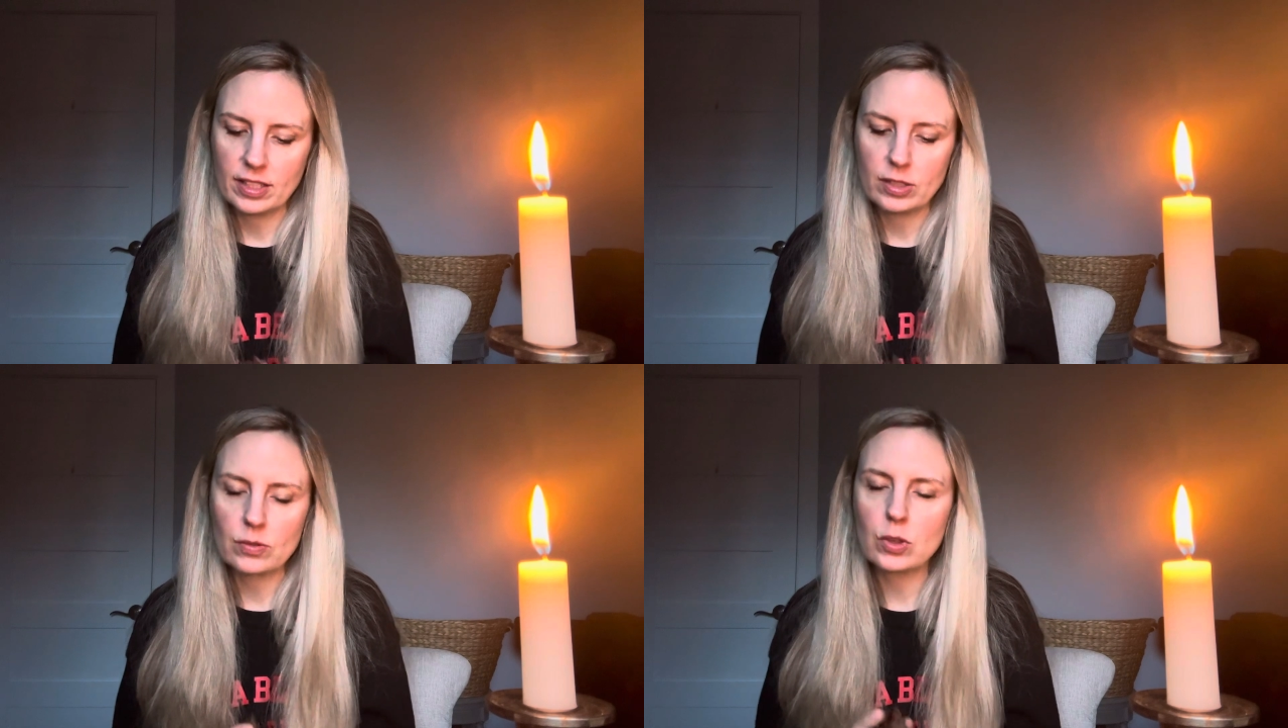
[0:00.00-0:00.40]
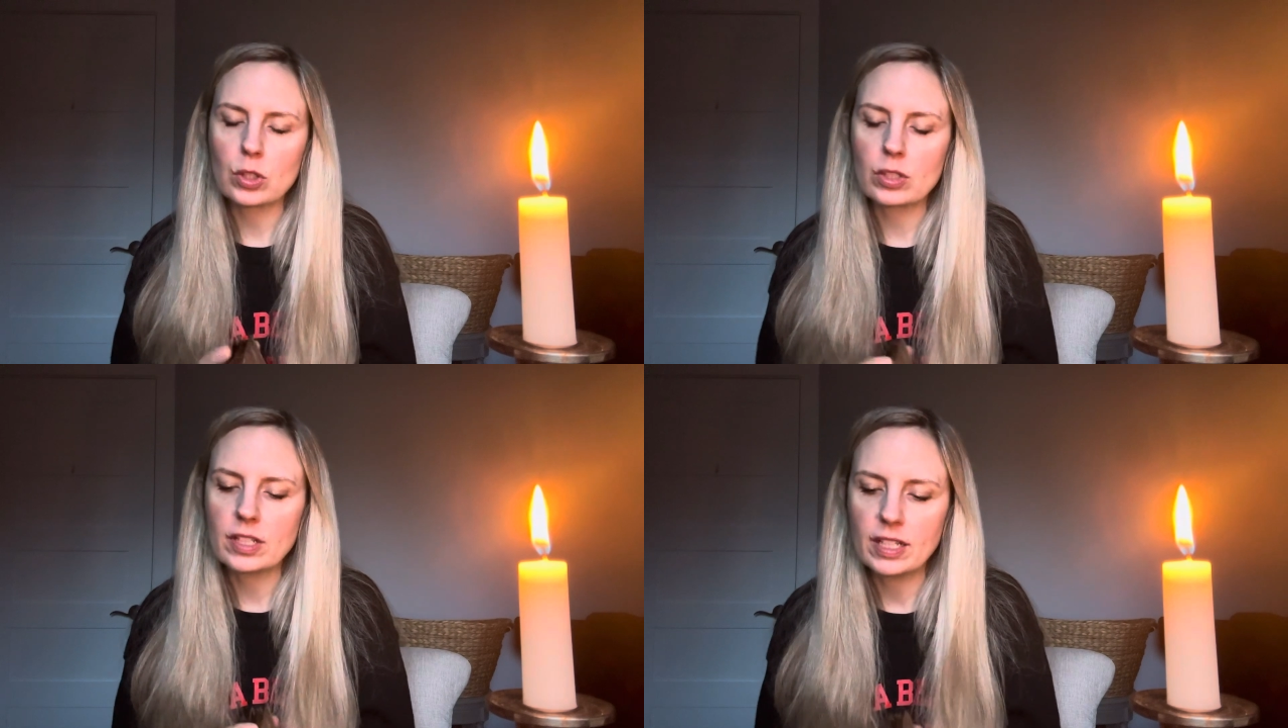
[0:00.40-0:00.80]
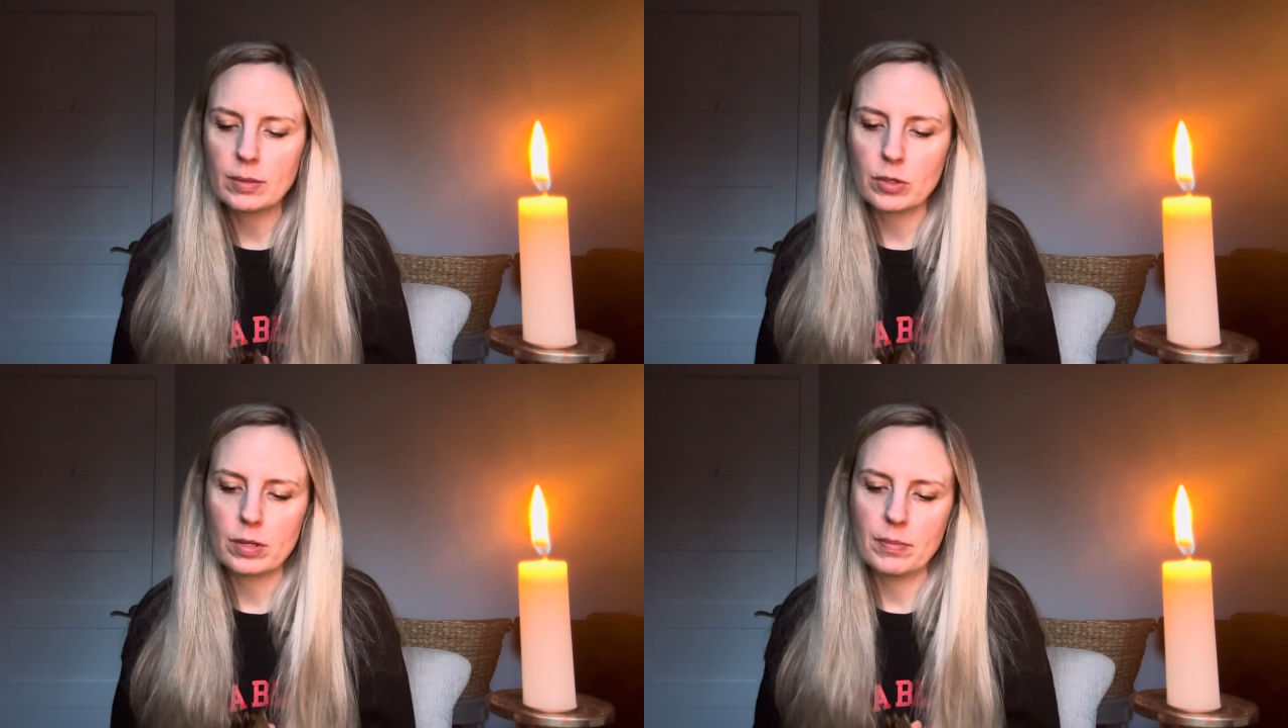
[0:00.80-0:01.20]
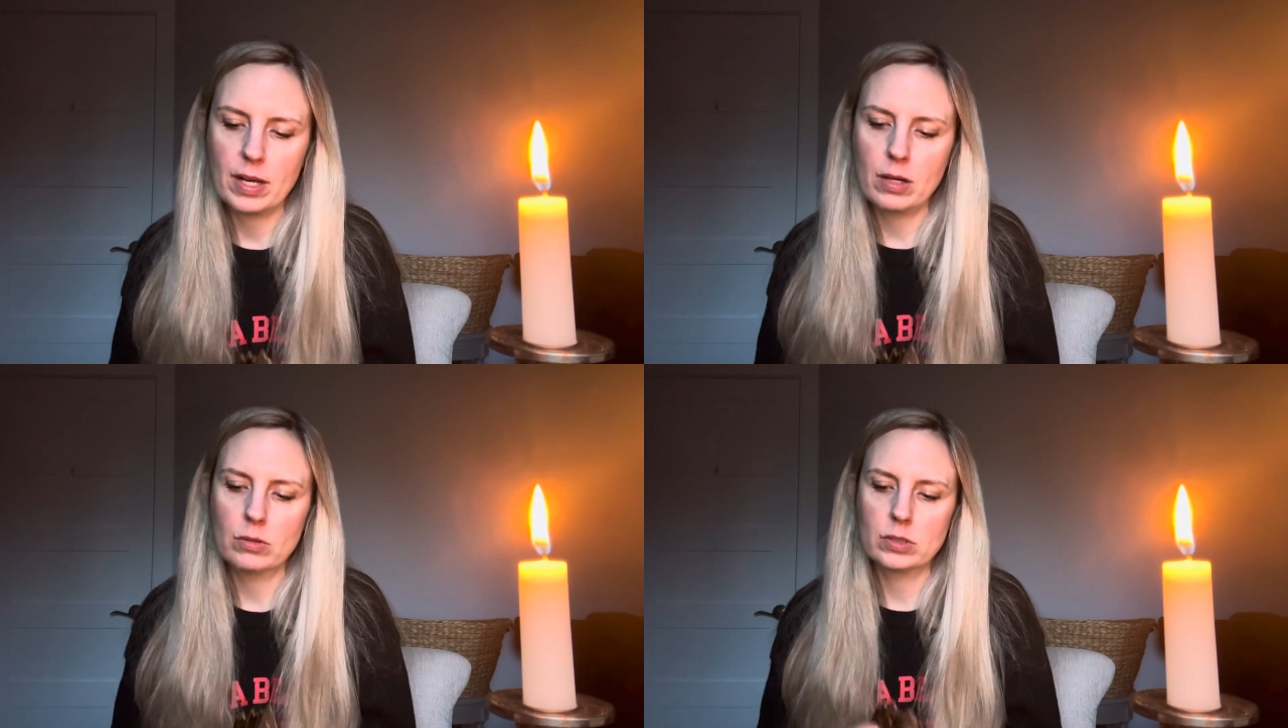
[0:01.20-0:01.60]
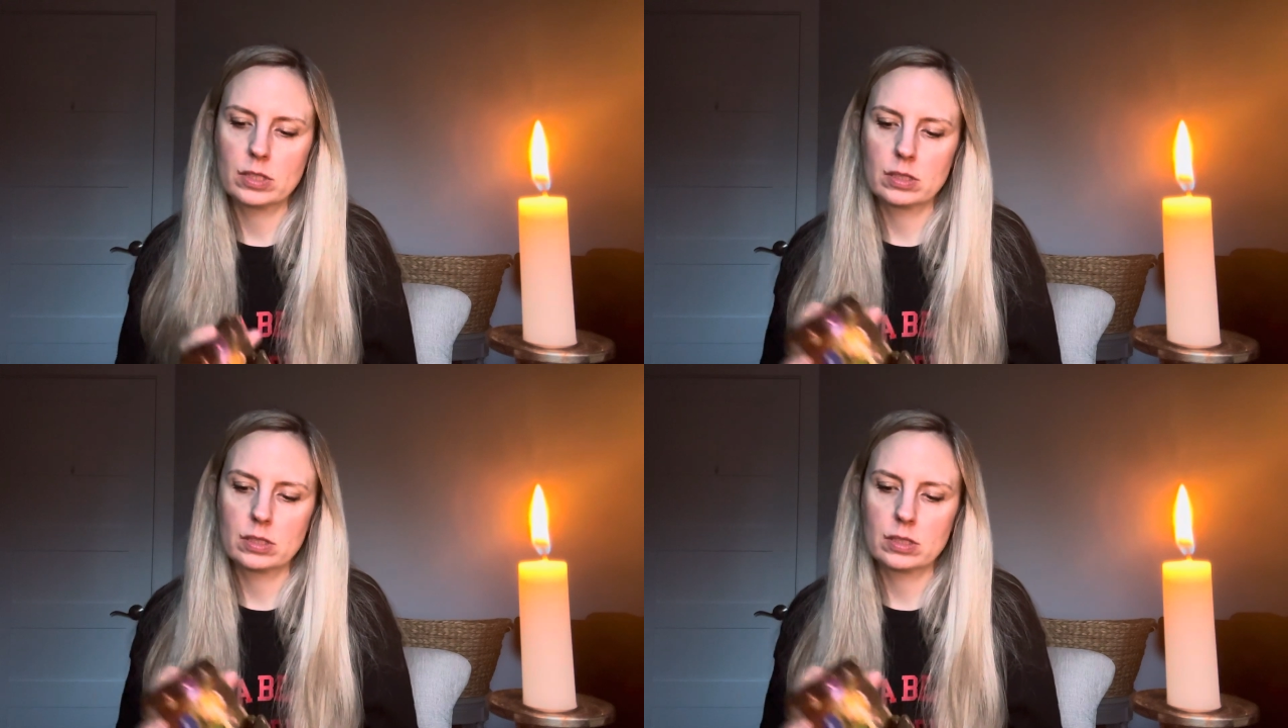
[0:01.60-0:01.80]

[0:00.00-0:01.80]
that you're learning more about,